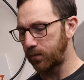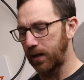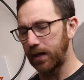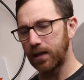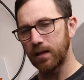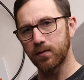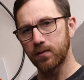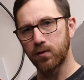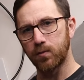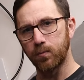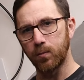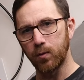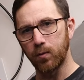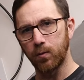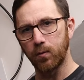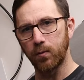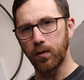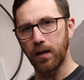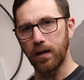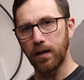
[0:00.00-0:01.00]
to make it
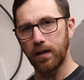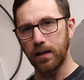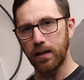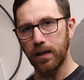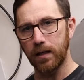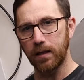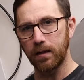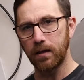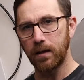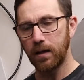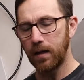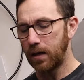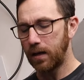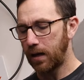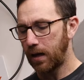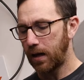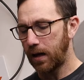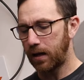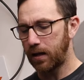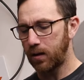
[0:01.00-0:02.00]
smooth and clean.
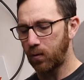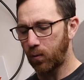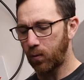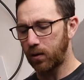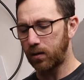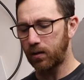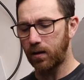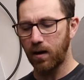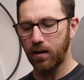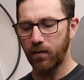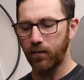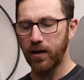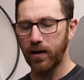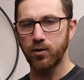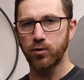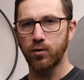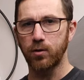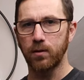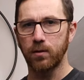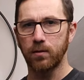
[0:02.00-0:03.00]
I didn't want a lot of
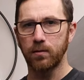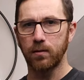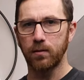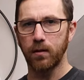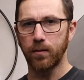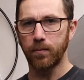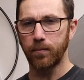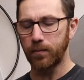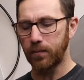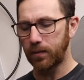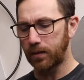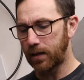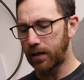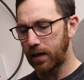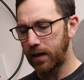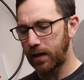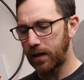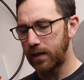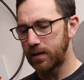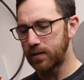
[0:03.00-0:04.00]
extra
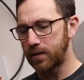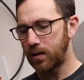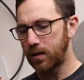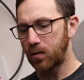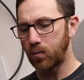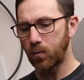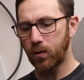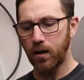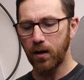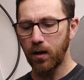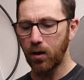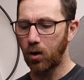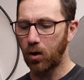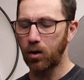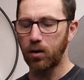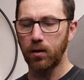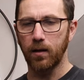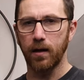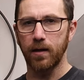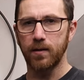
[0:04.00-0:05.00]
lines. I didn't want any
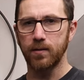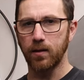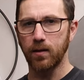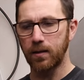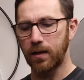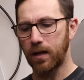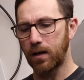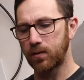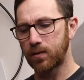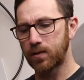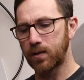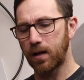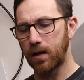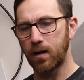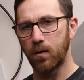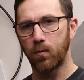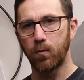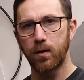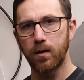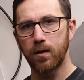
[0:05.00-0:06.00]
hard lines on the
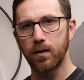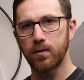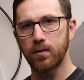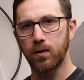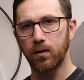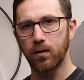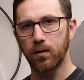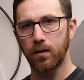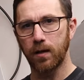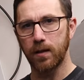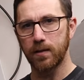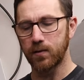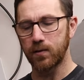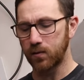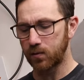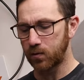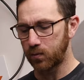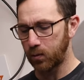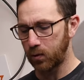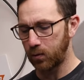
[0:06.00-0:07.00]
outside. I wanted it to look nice
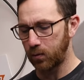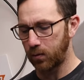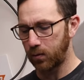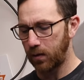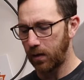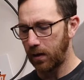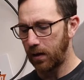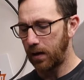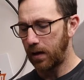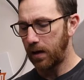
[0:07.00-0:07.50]
and smooth.